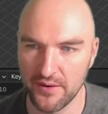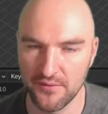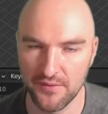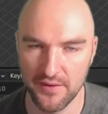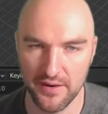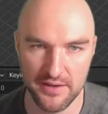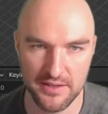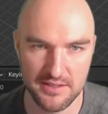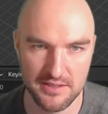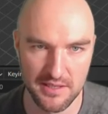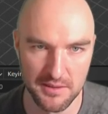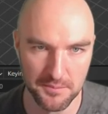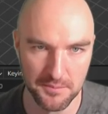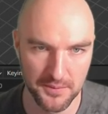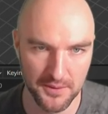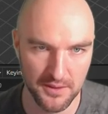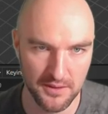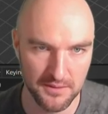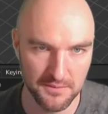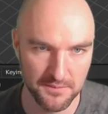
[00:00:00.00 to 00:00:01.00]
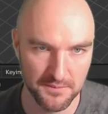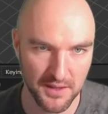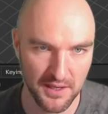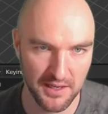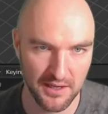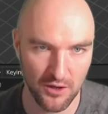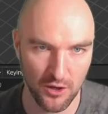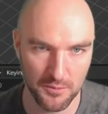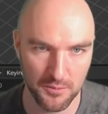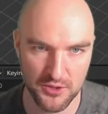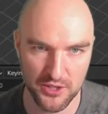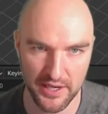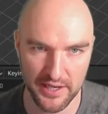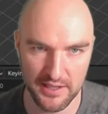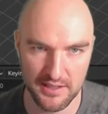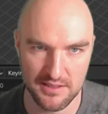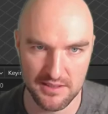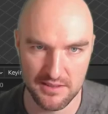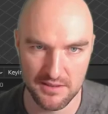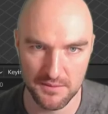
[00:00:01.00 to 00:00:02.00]
very simple
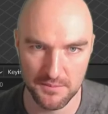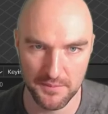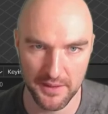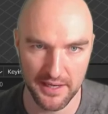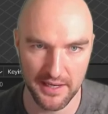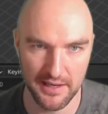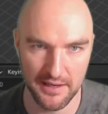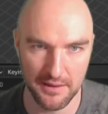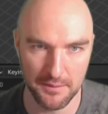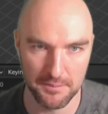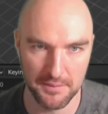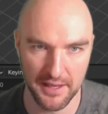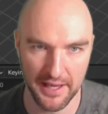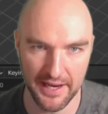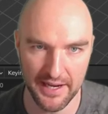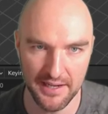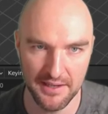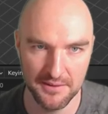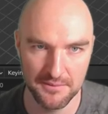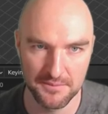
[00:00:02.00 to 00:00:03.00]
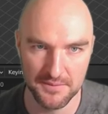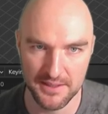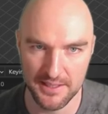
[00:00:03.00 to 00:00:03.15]
objects, mainly the plane.